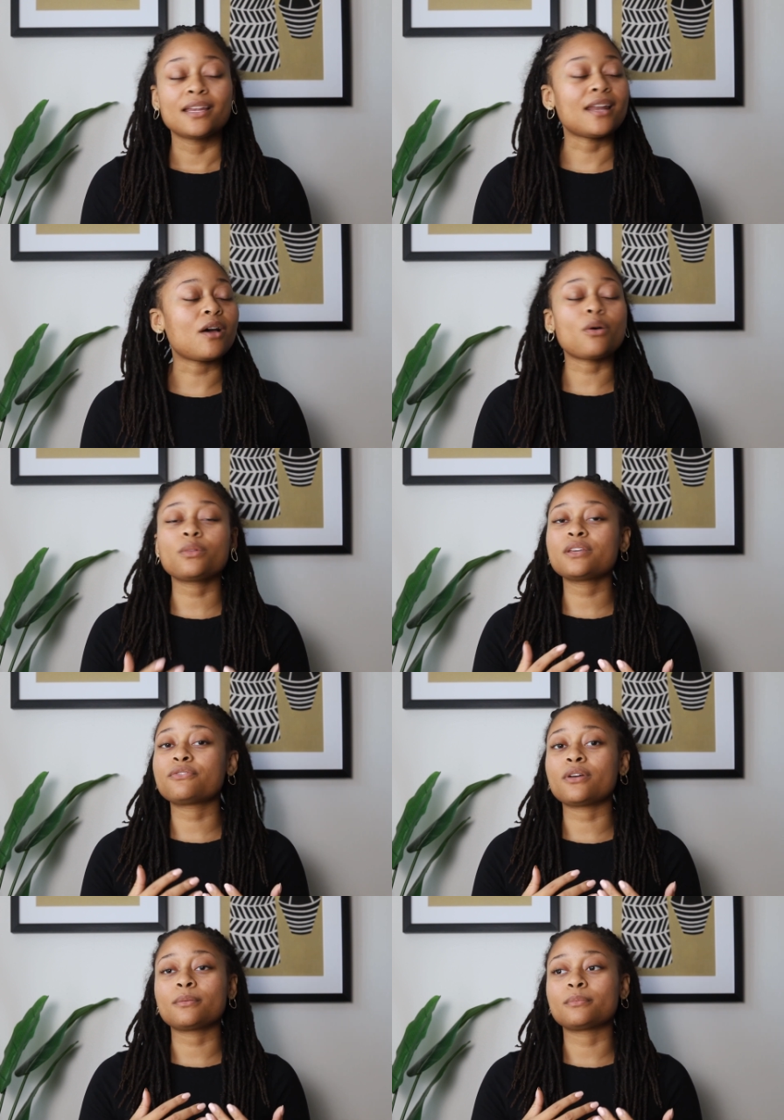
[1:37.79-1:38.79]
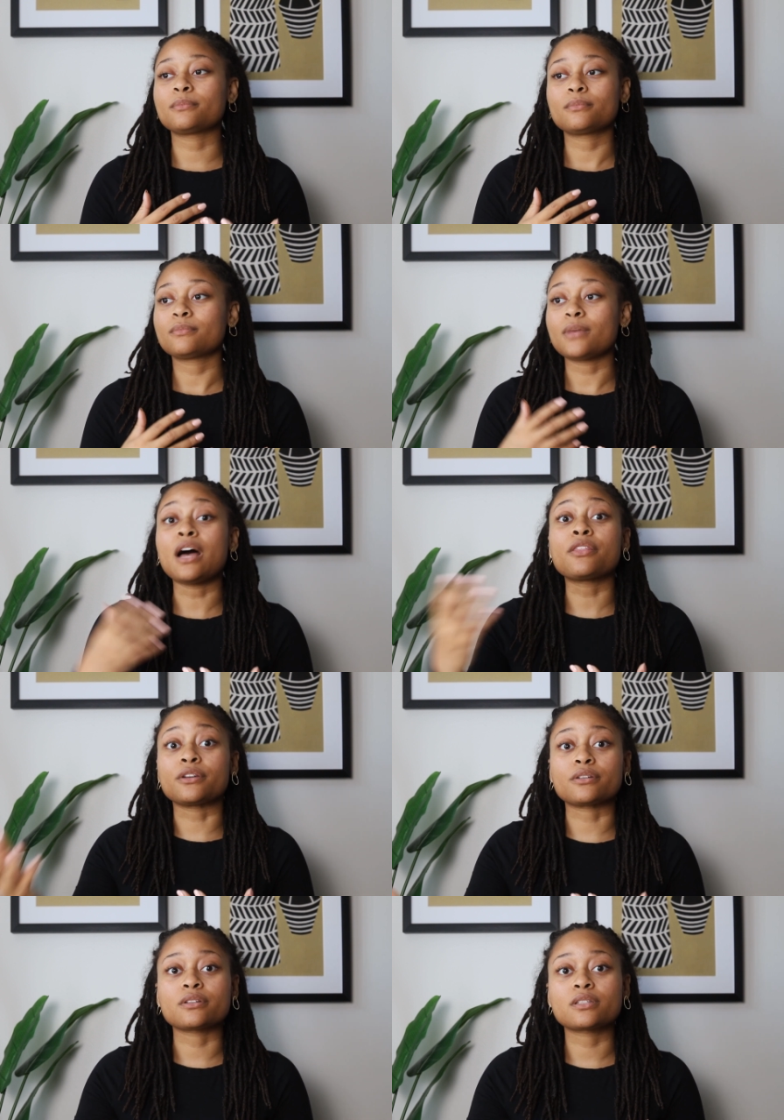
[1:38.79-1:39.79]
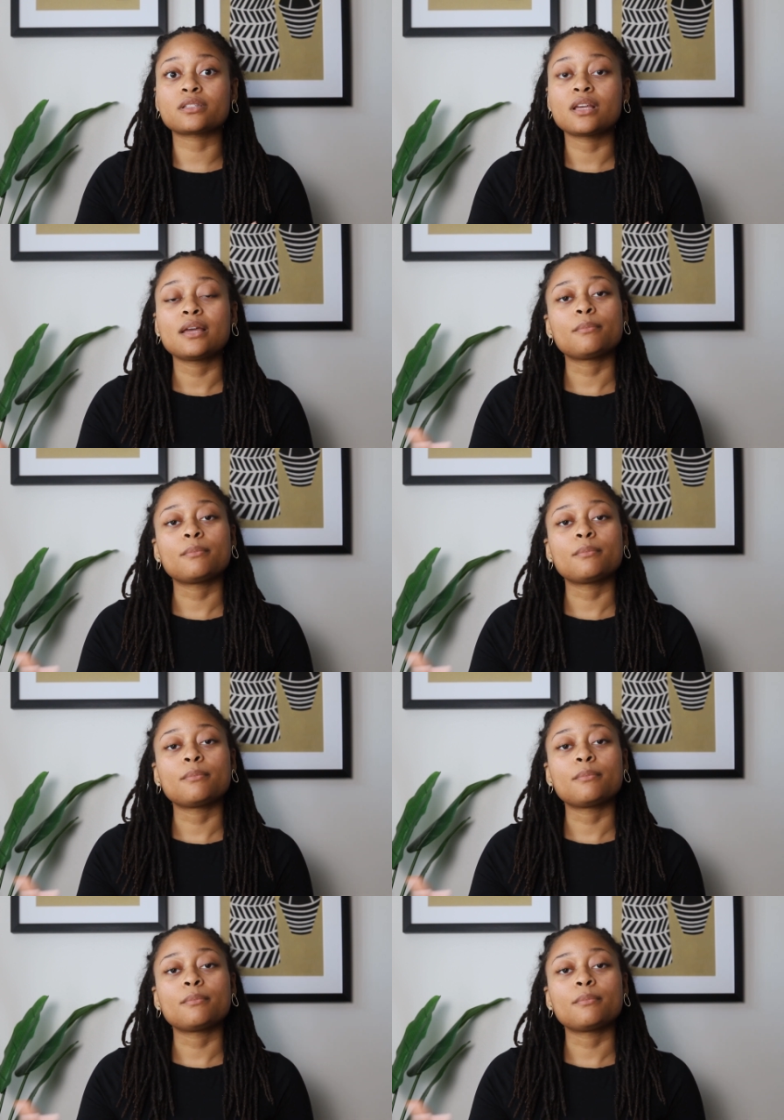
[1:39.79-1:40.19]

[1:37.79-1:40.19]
not only from others,